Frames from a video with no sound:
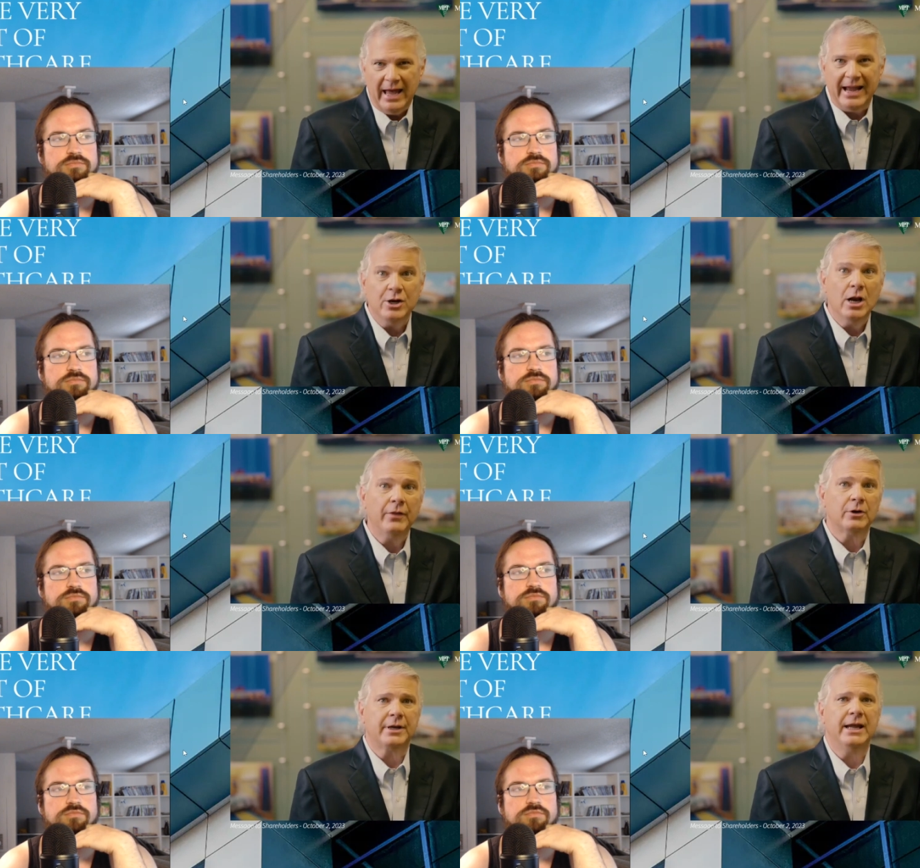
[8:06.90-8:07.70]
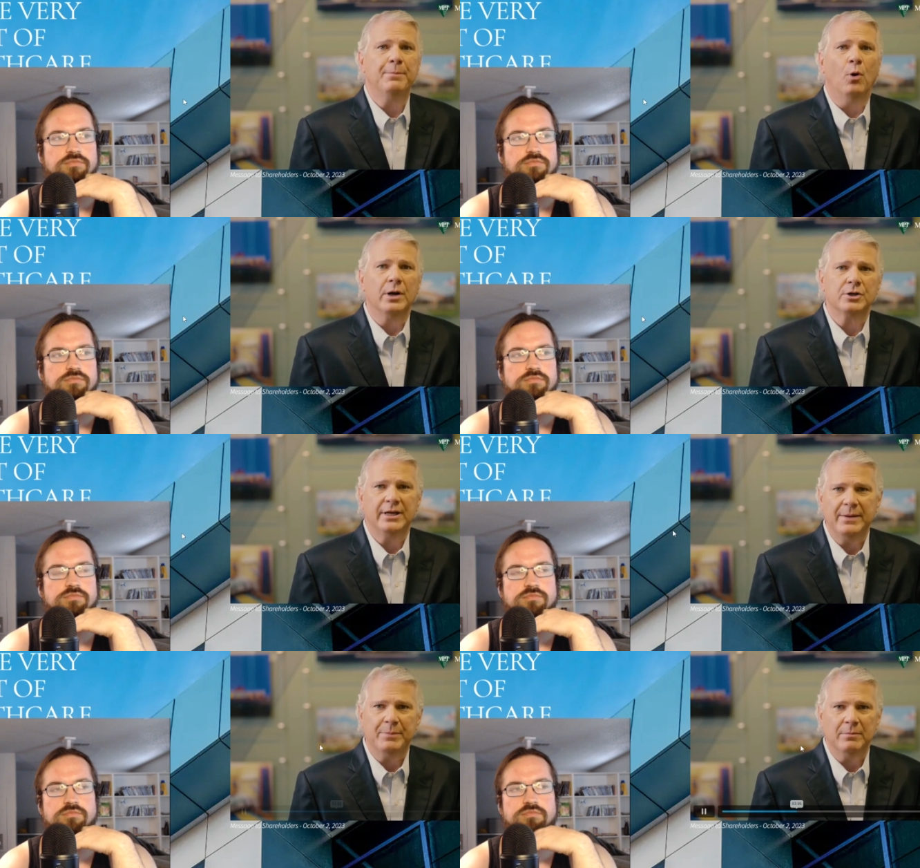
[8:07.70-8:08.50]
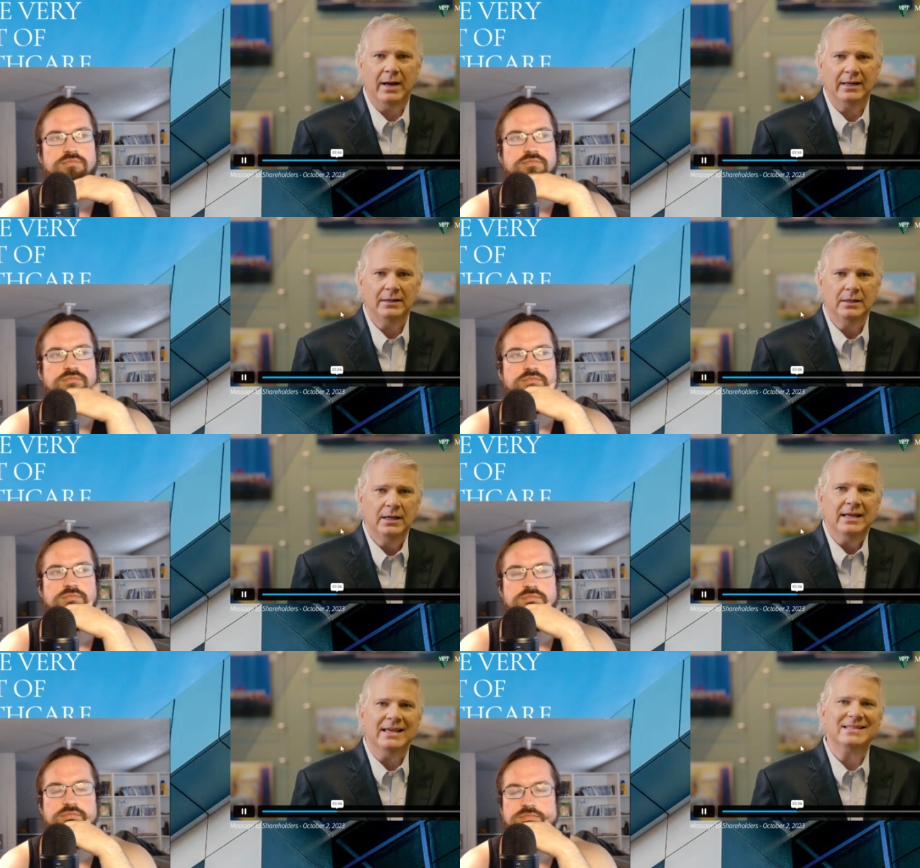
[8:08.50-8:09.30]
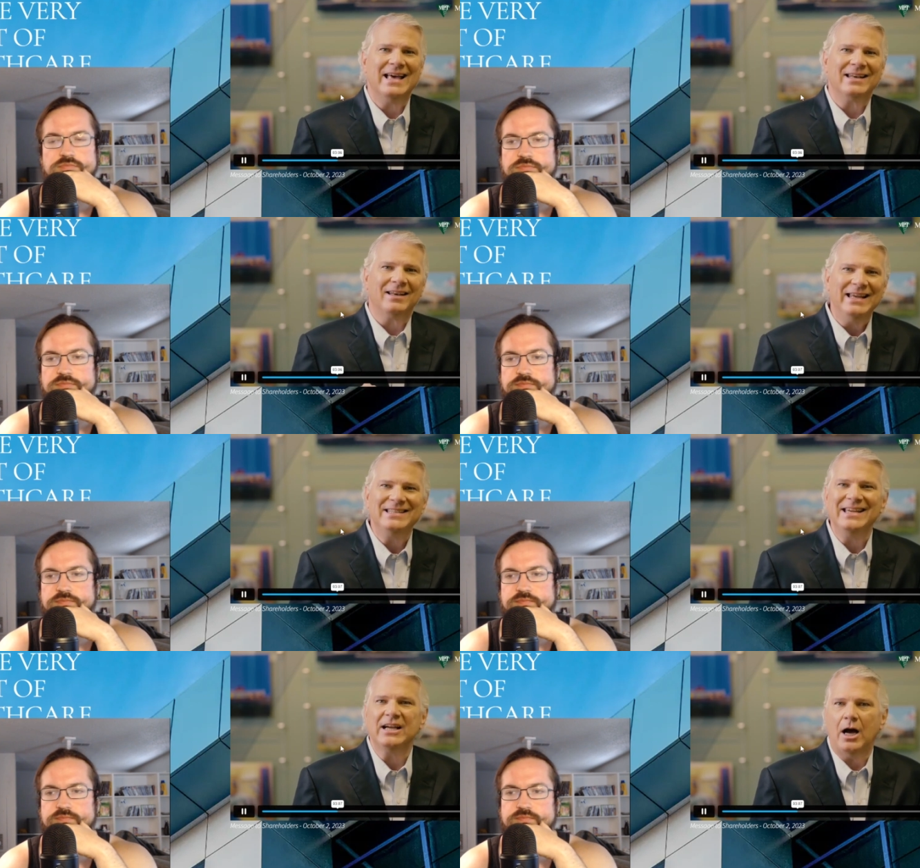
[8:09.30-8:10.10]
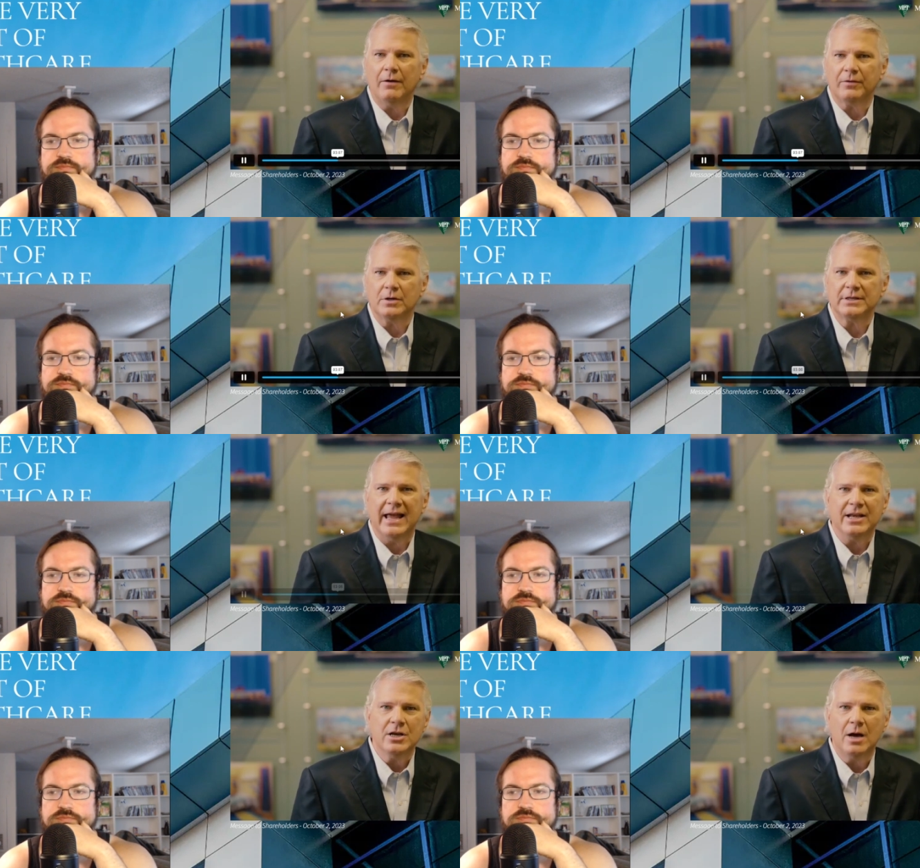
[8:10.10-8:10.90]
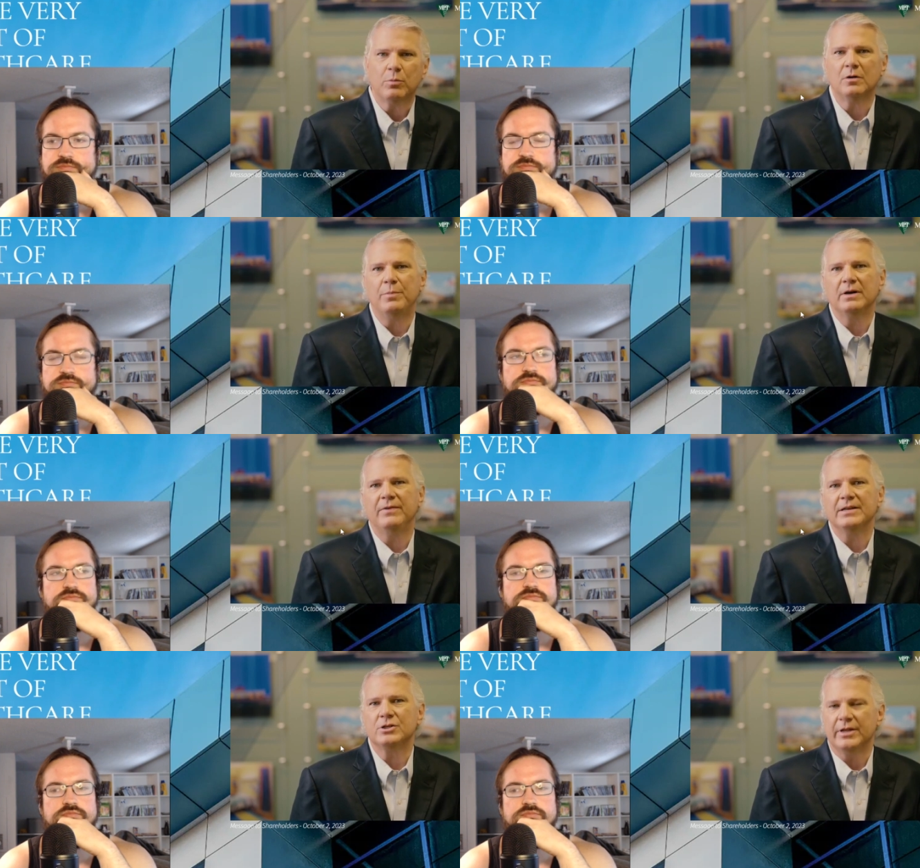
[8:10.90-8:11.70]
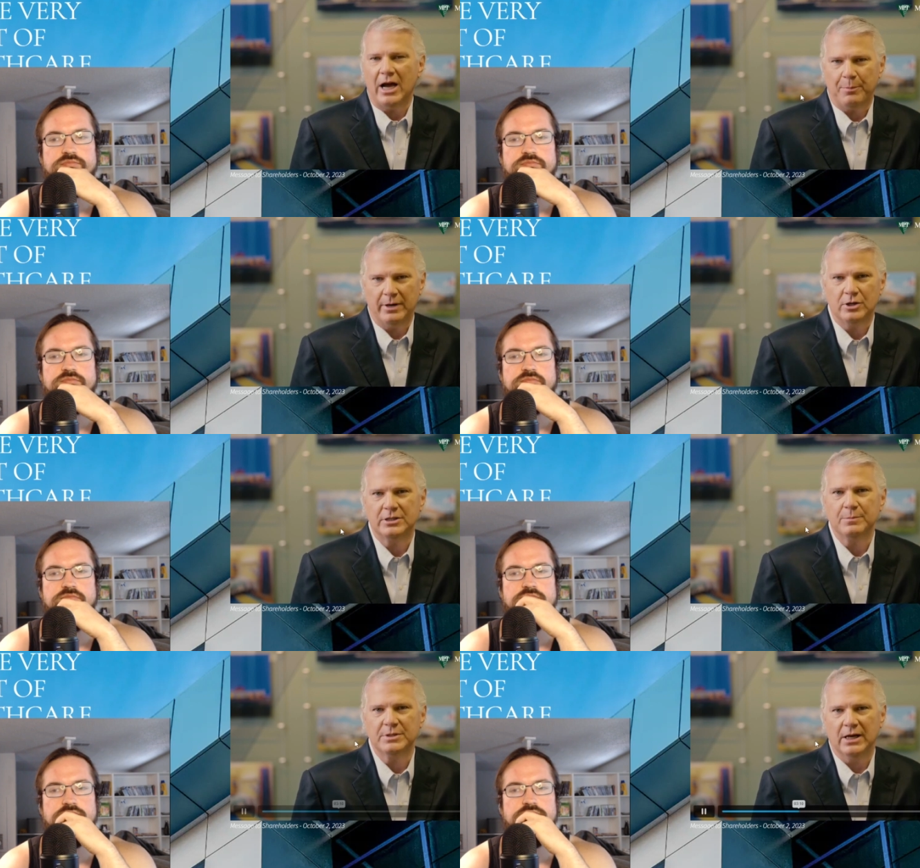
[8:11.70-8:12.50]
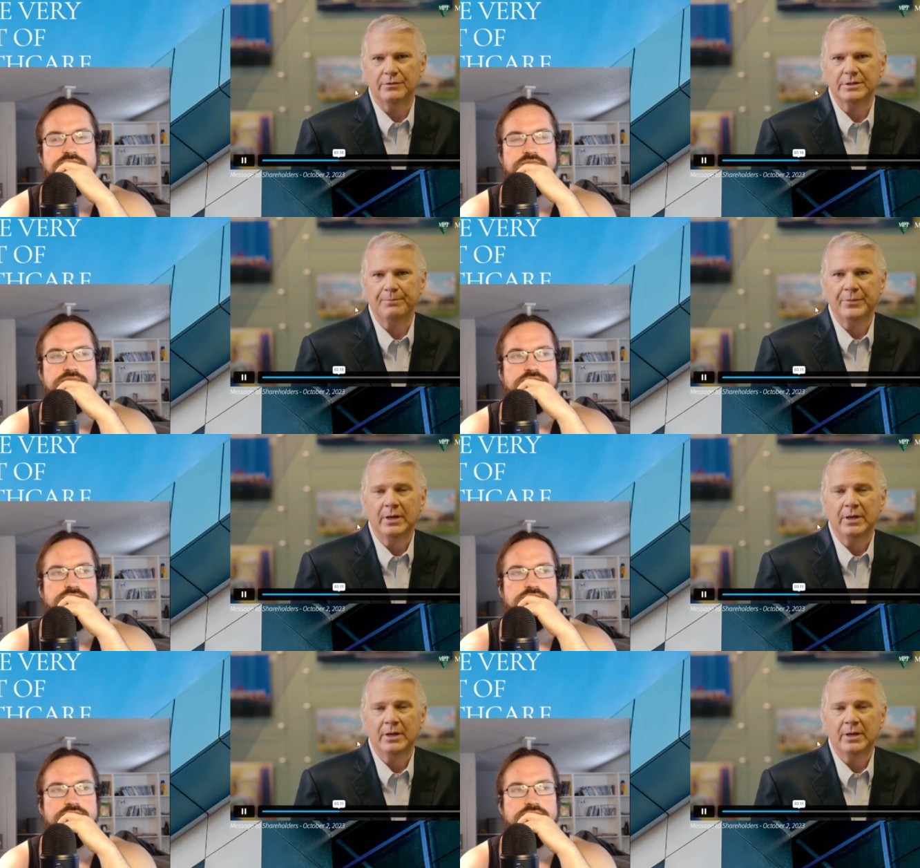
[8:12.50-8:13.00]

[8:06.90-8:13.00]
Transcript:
Speaker 1: Another key point to keep in mind is that leasing offers a number of benefits to the operators themselves.